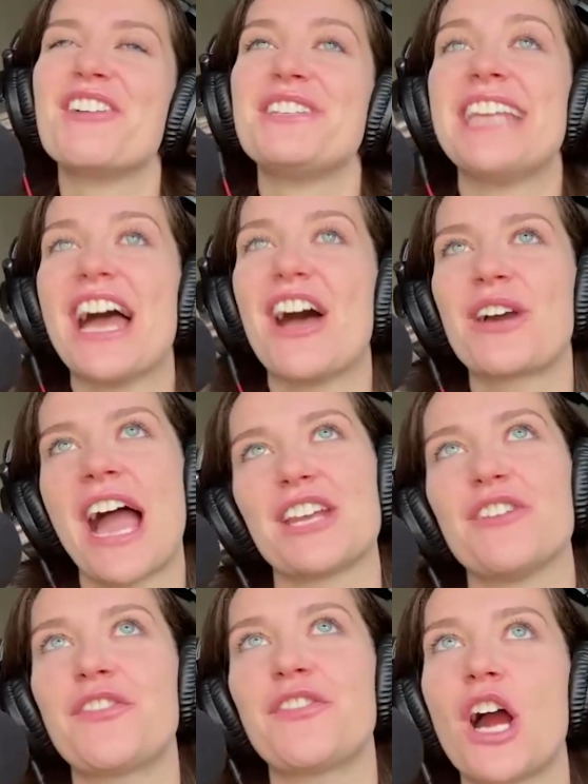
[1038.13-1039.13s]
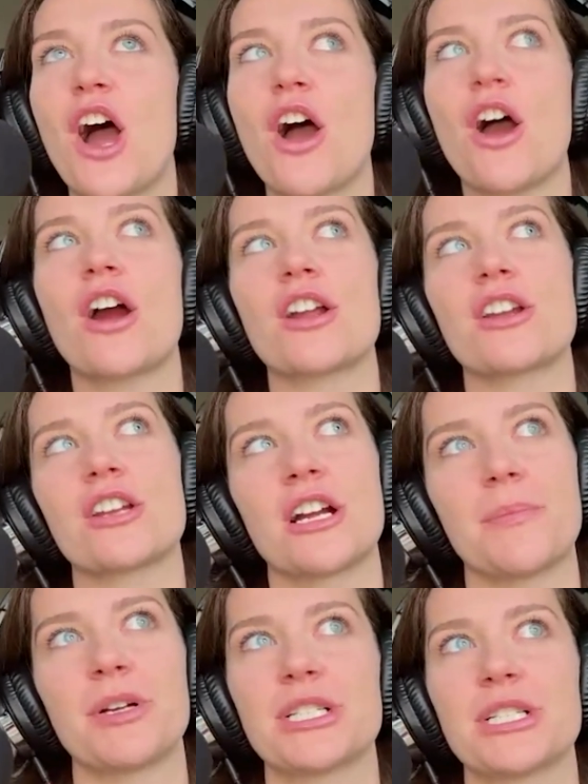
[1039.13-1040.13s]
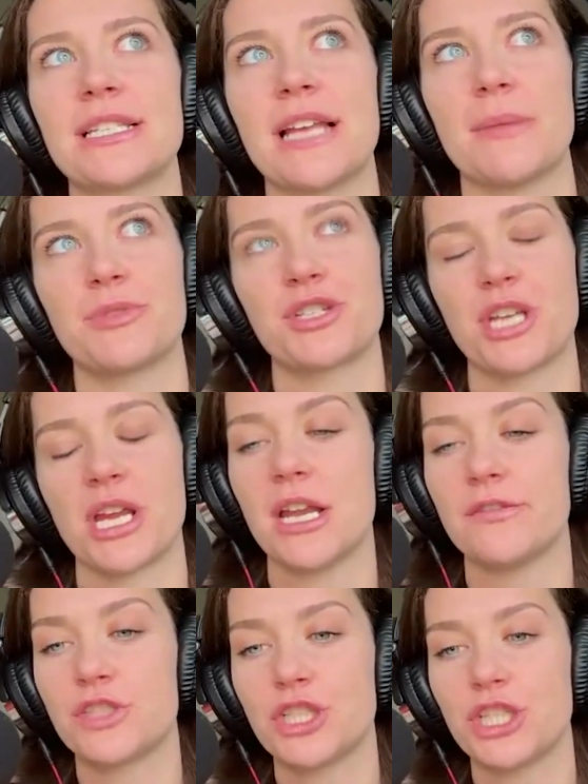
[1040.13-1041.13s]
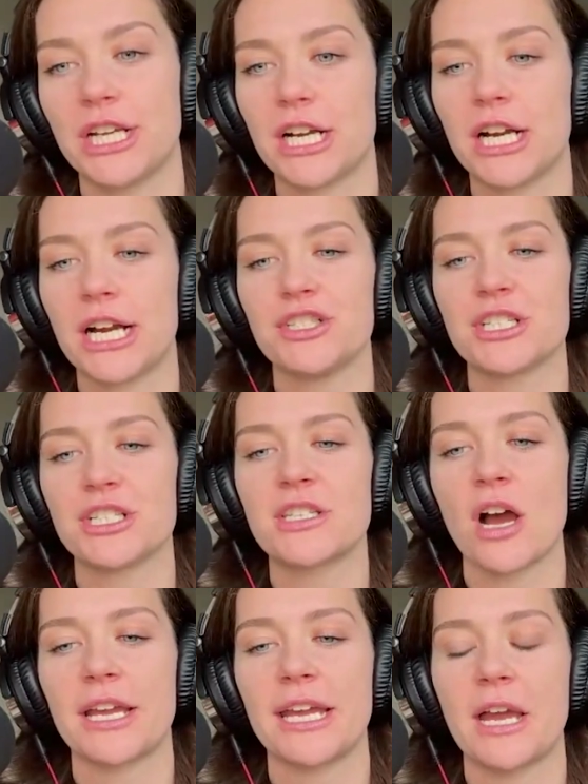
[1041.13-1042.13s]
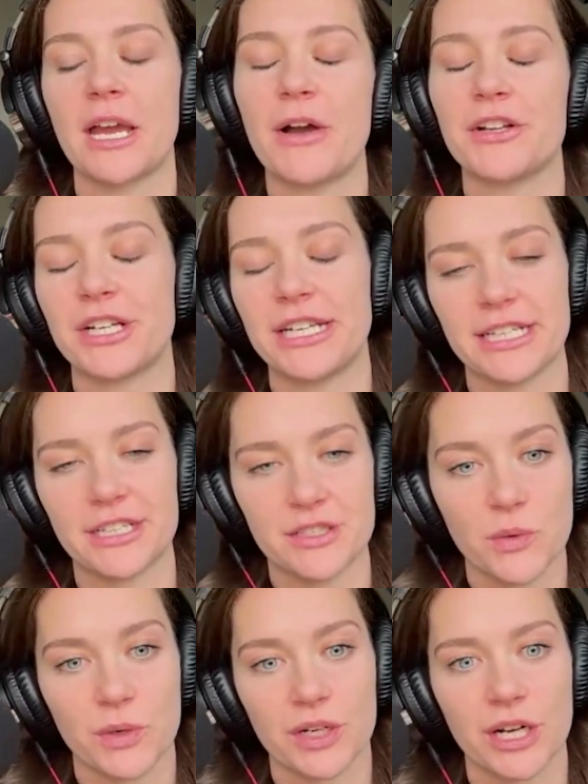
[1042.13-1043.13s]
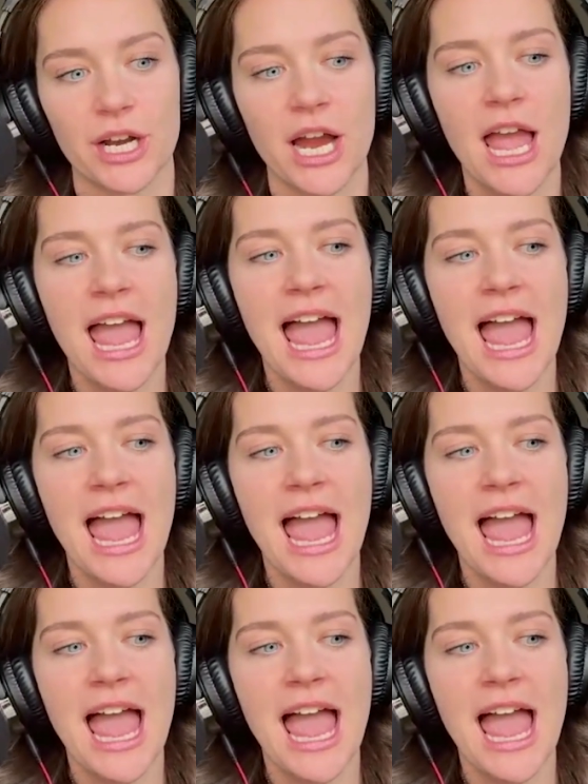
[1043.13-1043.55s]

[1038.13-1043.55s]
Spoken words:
Now, kind of for a harder perception of cheer and just talking about your eating disorder,